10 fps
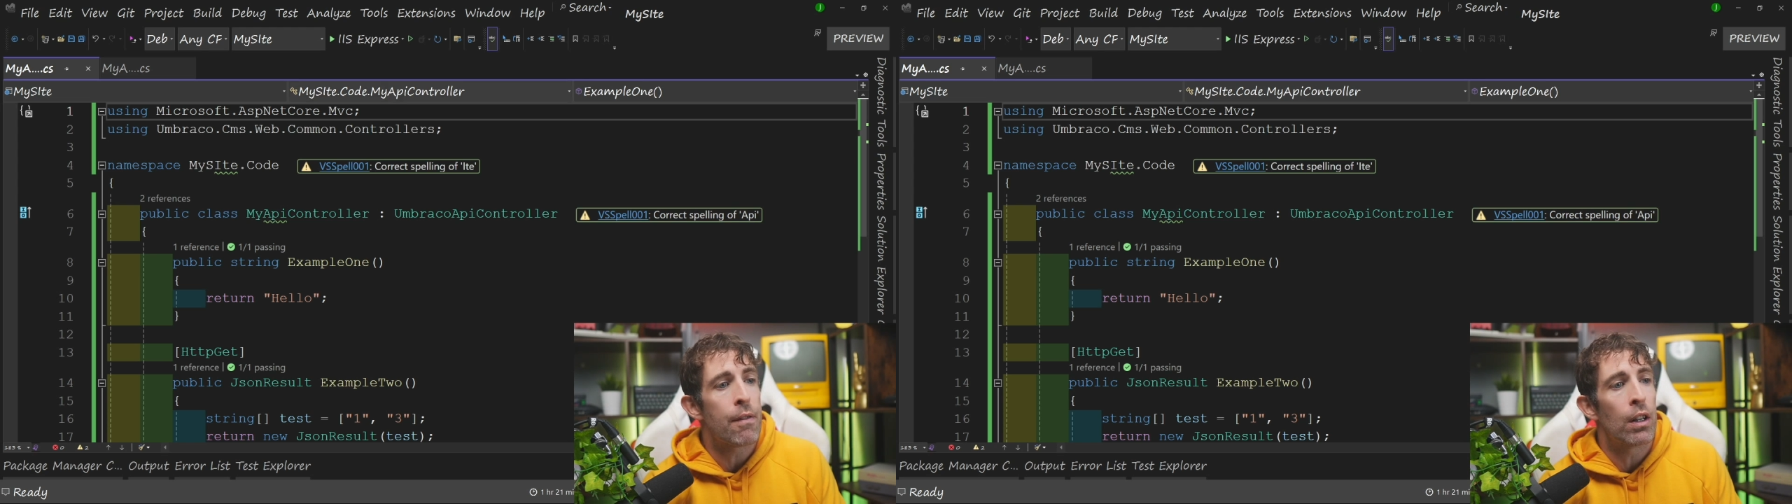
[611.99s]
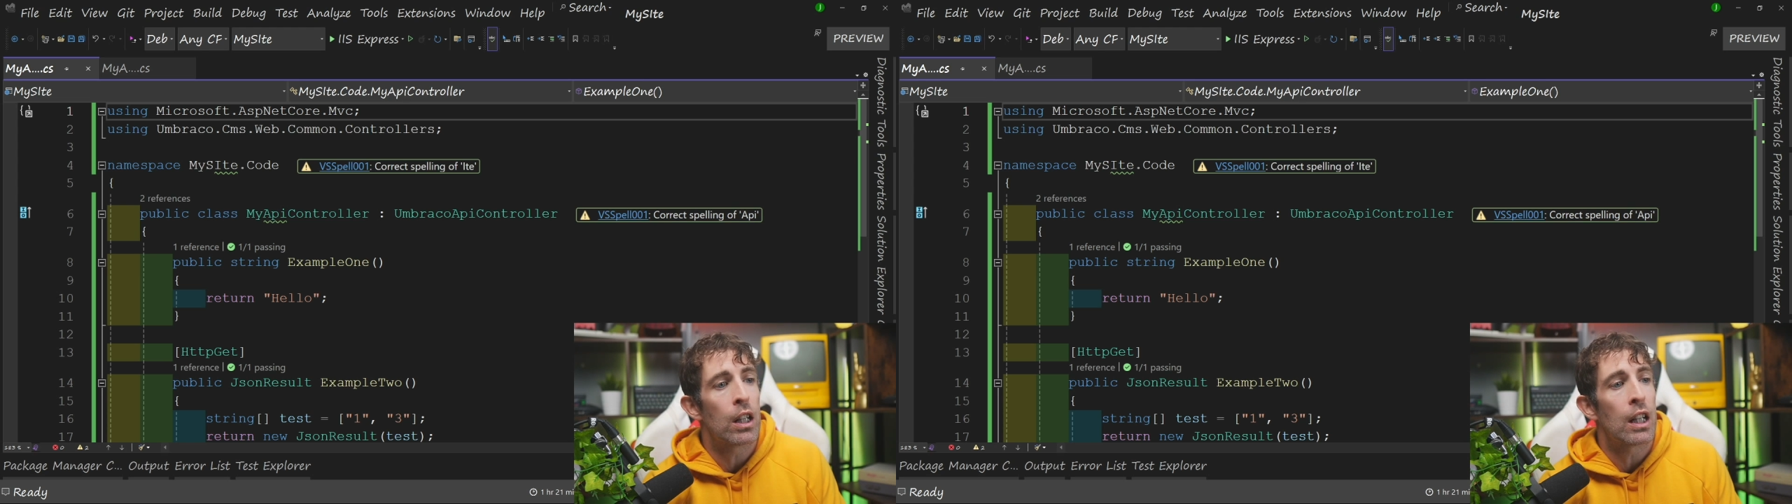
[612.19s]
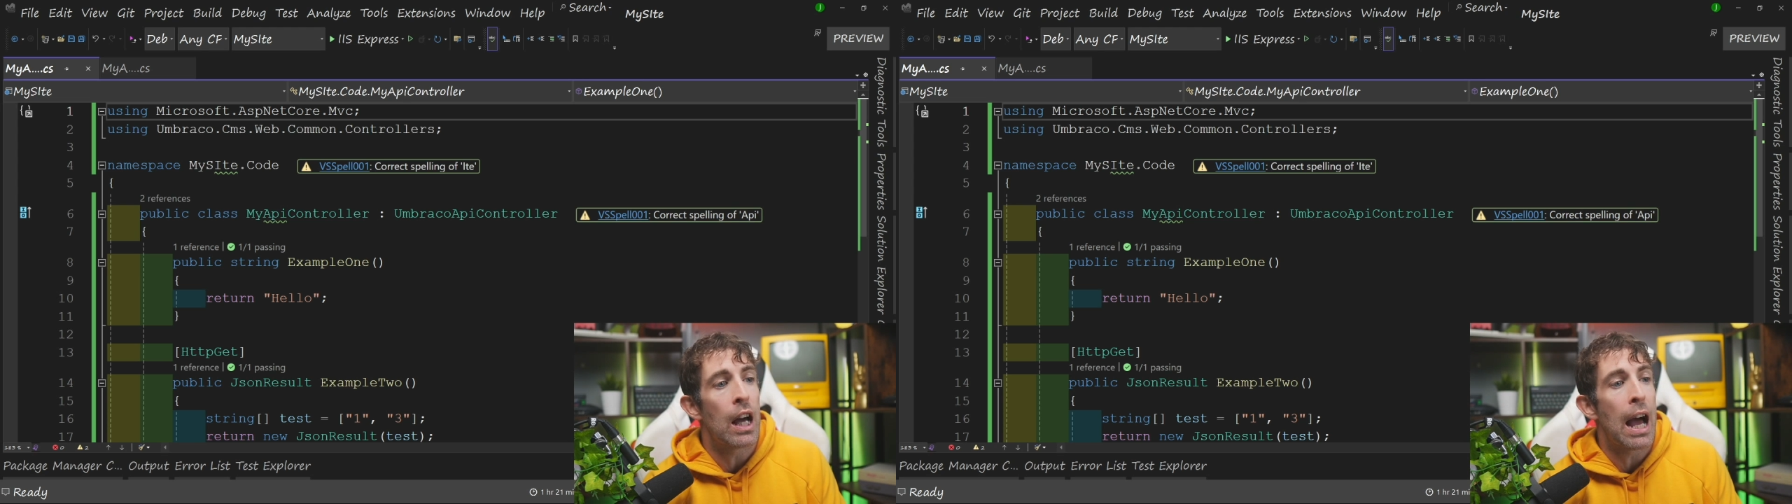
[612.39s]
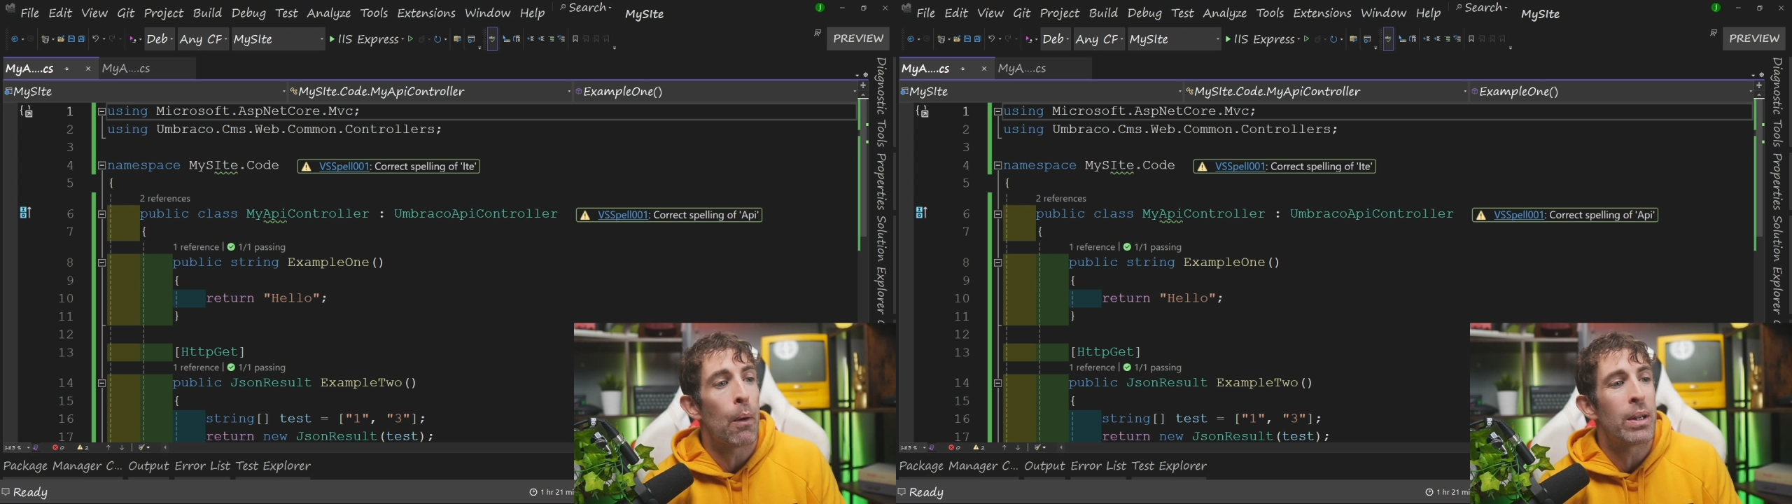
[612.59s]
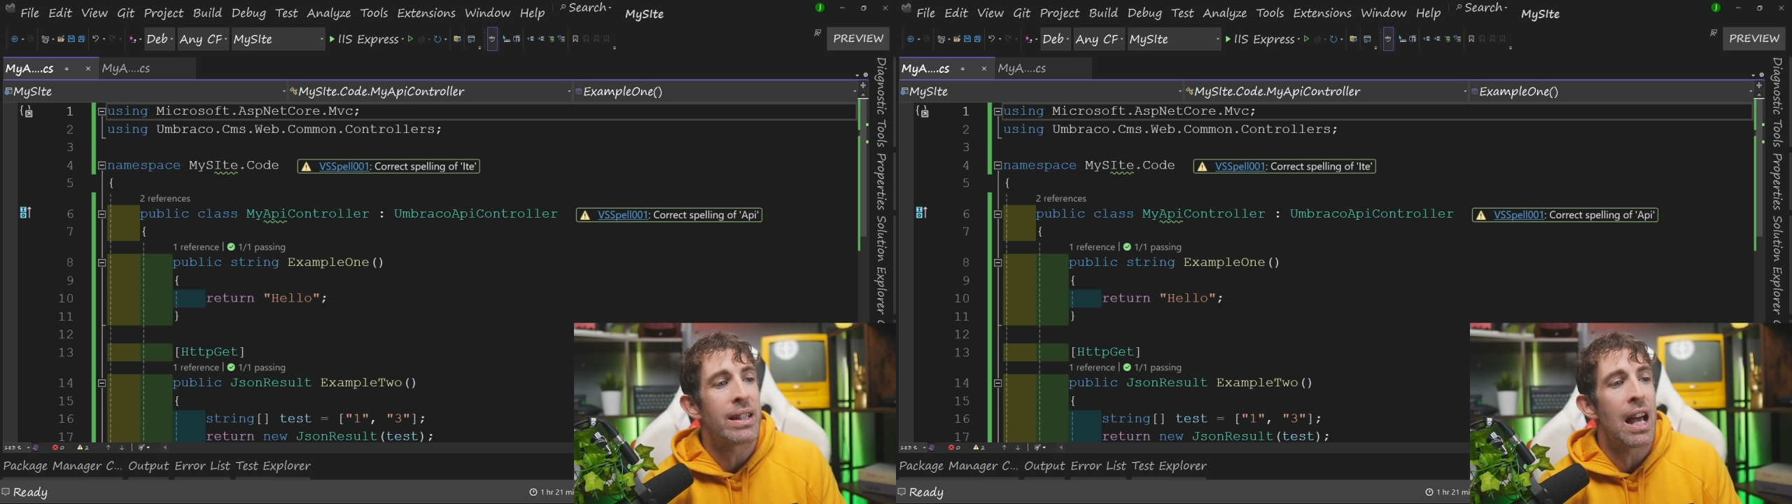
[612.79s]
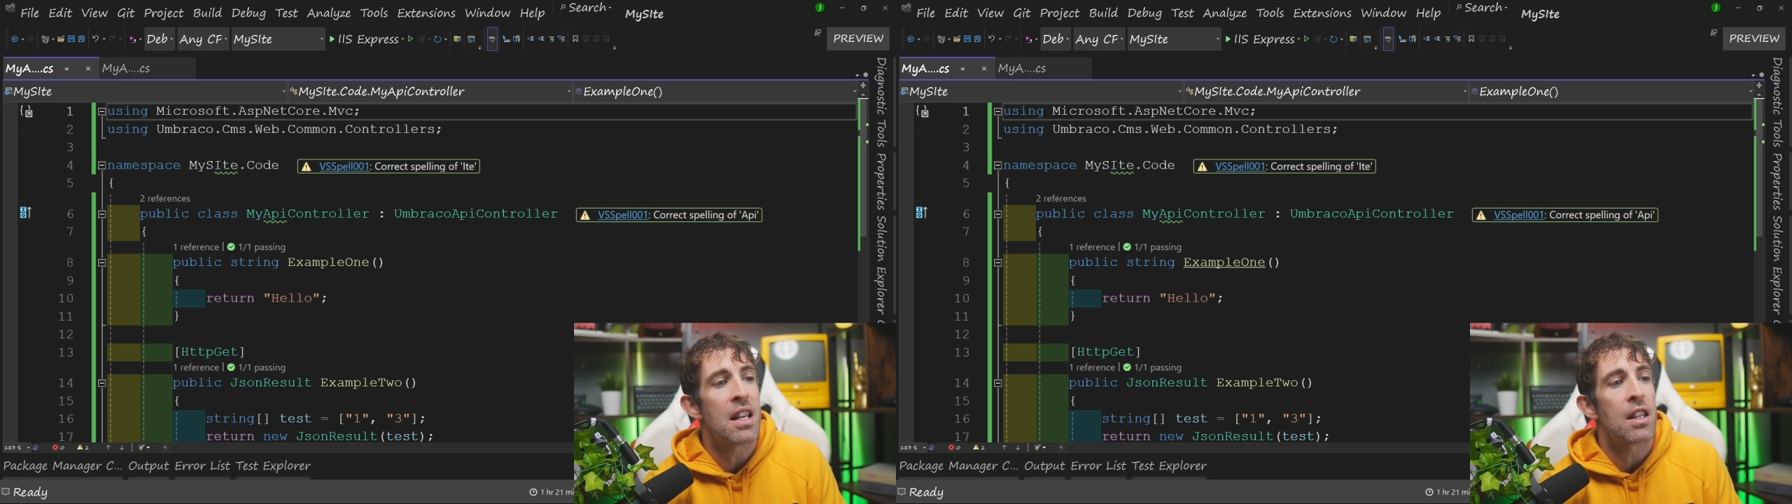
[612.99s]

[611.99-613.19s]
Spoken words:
a look at how we test